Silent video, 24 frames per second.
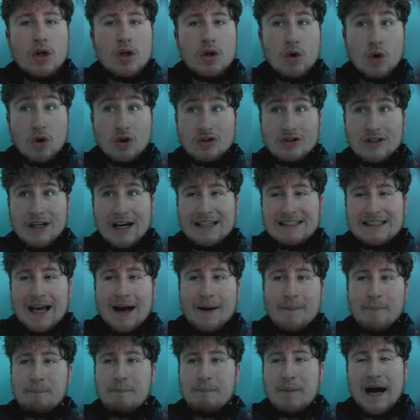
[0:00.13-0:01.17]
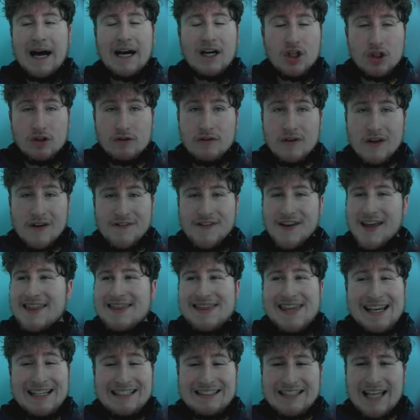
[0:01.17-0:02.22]
Yo, what's up guys, I'm back, good review here.
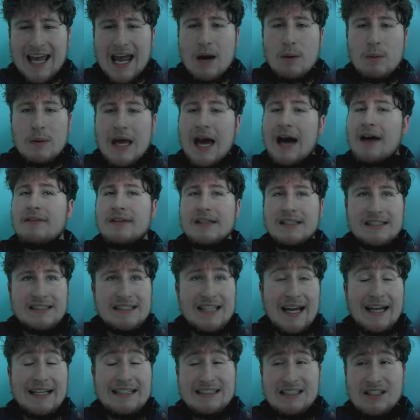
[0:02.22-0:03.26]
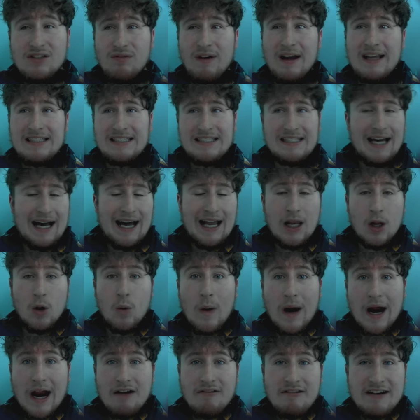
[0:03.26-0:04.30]
This time we had this 90 rated Al
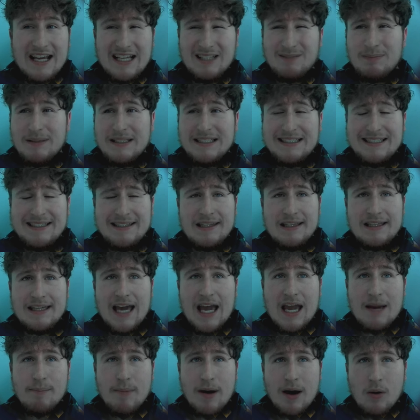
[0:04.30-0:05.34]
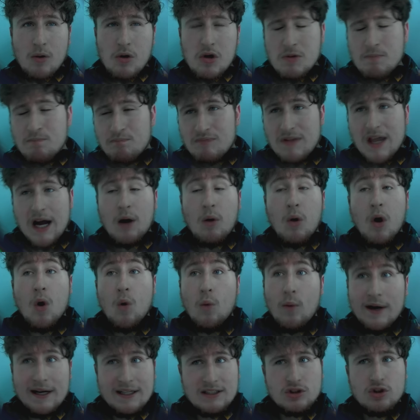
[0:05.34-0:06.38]
Owairan SBC that came out. Now,
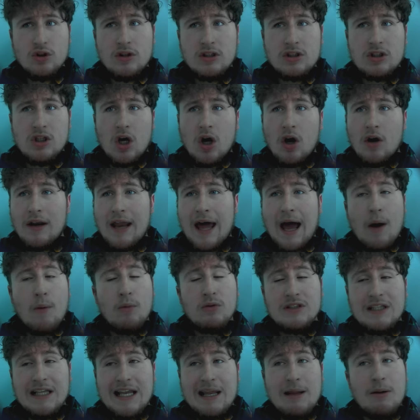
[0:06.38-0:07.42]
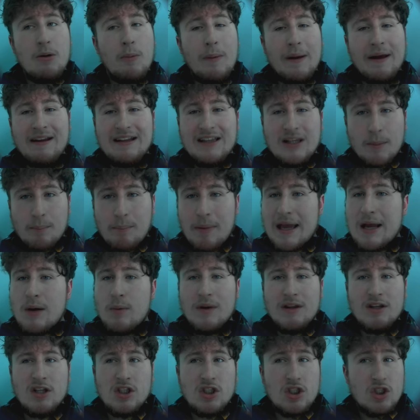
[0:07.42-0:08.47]
when I saw this card, I was a little bit in debate
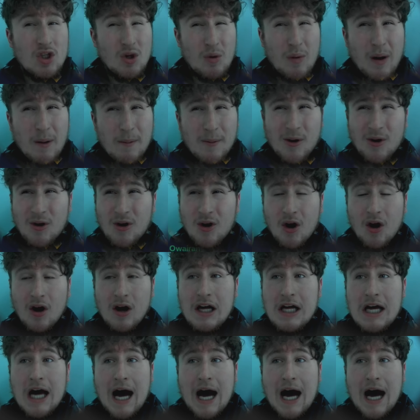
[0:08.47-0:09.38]
whether to do it or not.